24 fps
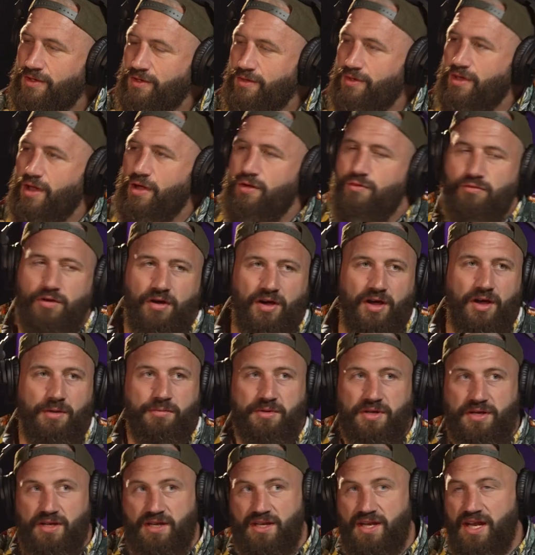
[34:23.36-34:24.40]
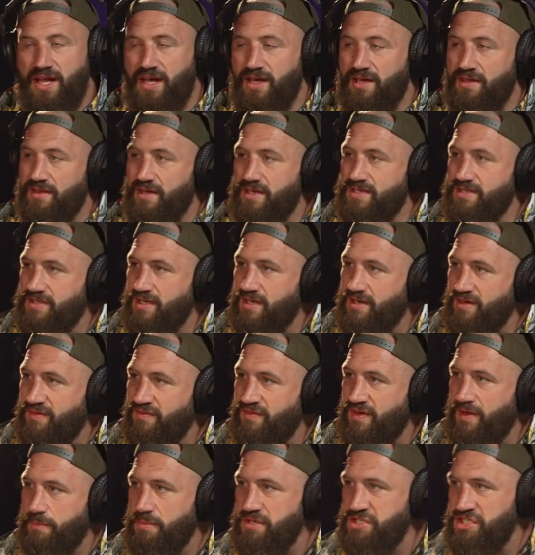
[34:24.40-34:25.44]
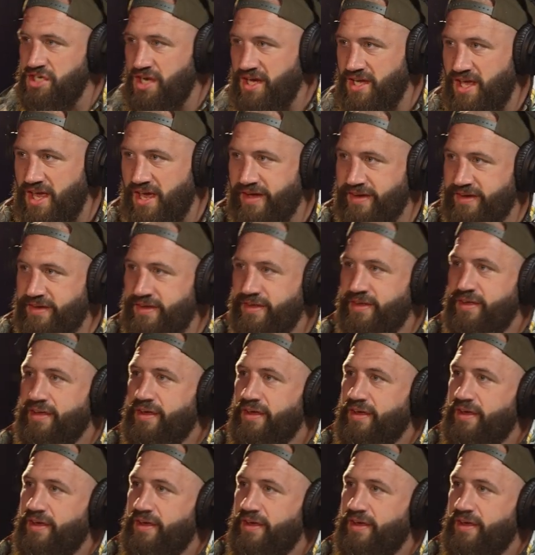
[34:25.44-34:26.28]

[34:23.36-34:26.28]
You go, right, I'm going to nick this uh, Fabergé egg,